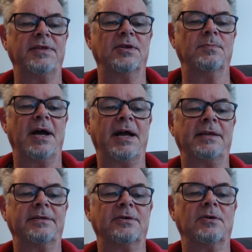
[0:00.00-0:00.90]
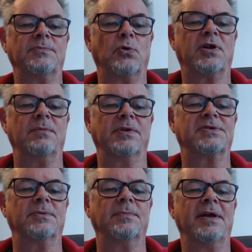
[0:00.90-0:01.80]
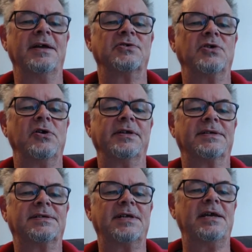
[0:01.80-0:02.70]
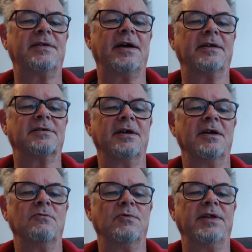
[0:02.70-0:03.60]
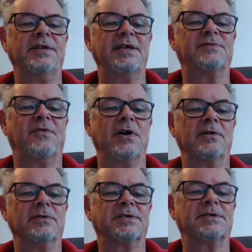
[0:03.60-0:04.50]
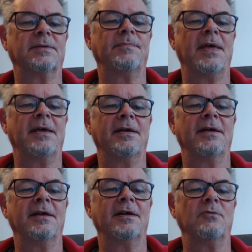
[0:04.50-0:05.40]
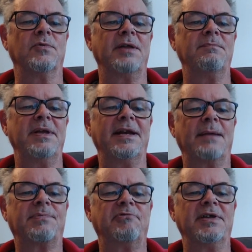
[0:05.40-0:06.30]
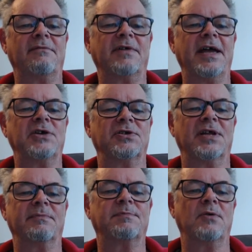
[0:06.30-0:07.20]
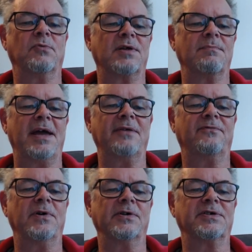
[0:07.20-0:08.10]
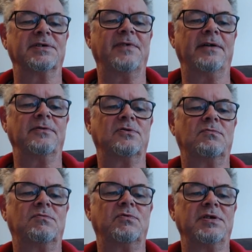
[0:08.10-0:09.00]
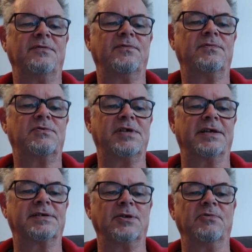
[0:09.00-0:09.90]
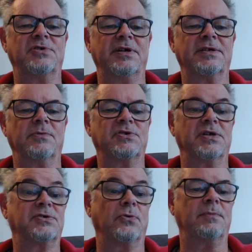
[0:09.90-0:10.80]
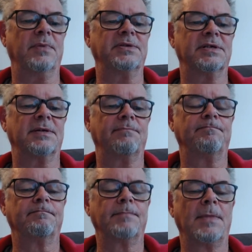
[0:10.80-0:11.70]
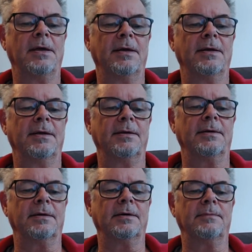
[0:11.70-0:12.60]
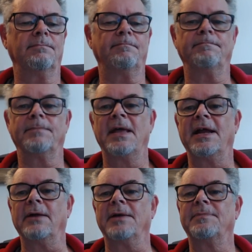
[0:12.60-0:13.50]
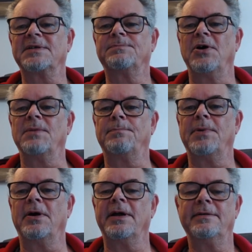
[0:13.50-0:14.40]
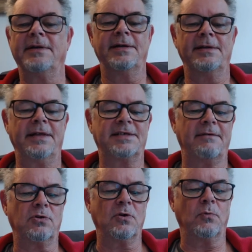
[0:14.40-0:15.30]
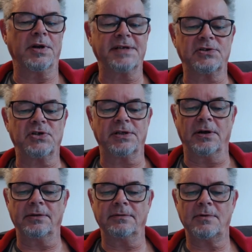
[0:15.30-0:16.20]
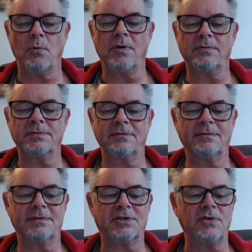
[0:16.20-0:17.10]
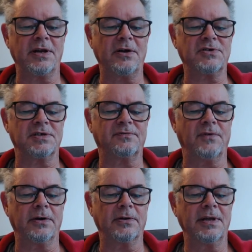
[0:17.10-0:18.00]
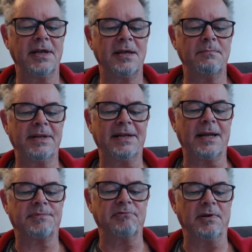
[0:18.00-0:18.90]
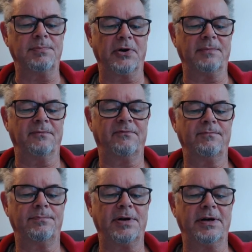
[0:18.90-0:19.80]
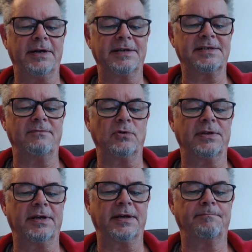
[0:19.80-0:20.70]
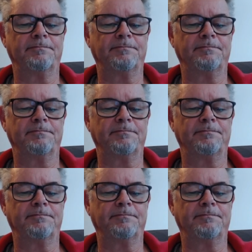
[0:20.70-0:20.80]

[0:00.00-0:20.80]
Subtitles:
them, and documents them. So you can see that within these files, within Minilab 3 navigation, that must be one of the main files, it's found 26 subroutines, which is documented. Anyway, that's by the by. Let's have a look at what it's actually done. So the largest file, Minilab 3 plugin py, let's have a look at that.